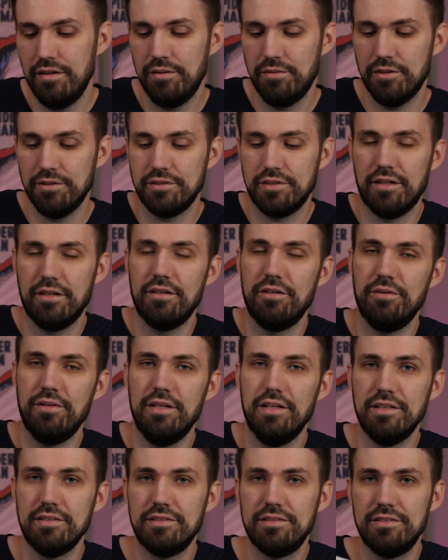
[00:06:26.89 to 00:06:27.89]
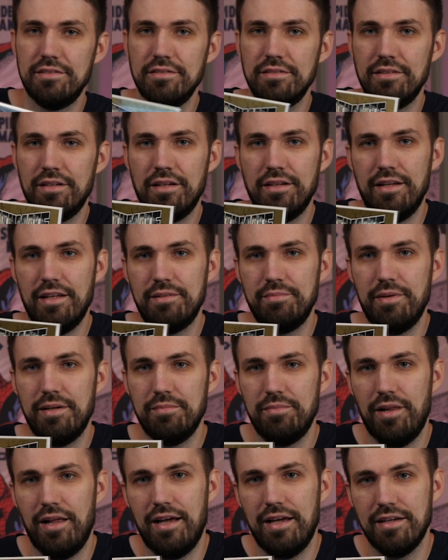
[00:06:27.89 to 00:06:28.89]
we're just going to do this Death
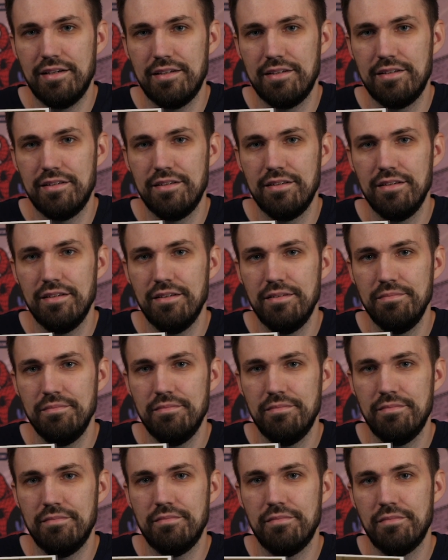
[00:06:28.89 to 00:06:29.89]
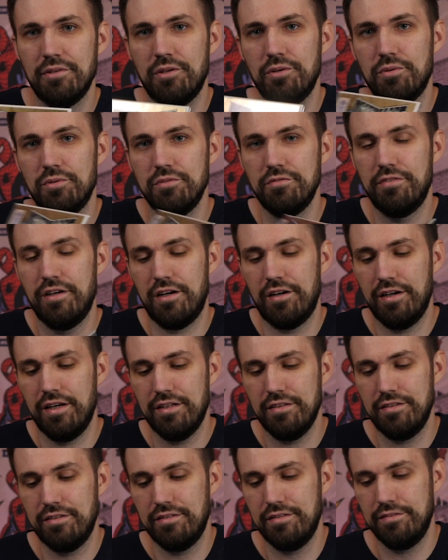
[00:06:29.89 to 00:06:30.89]
Made Black gold
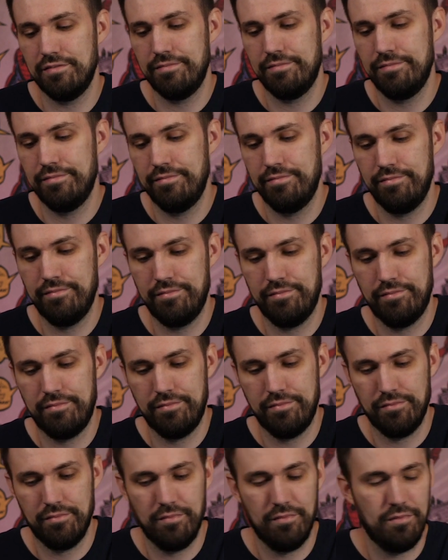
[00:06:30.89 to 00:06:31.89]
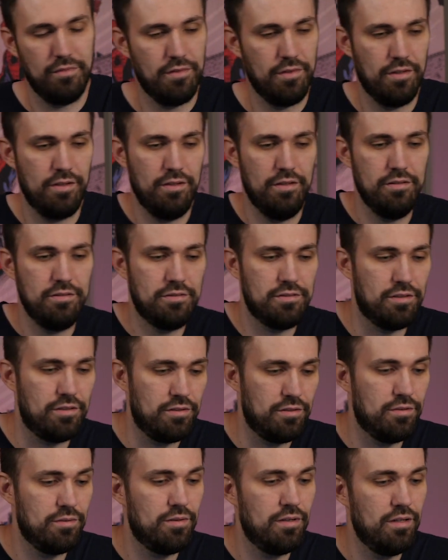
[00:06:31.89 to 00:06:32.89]
variant.
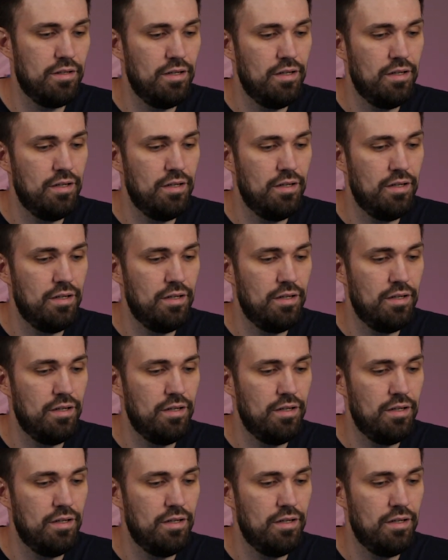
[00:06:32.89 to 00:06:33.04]
So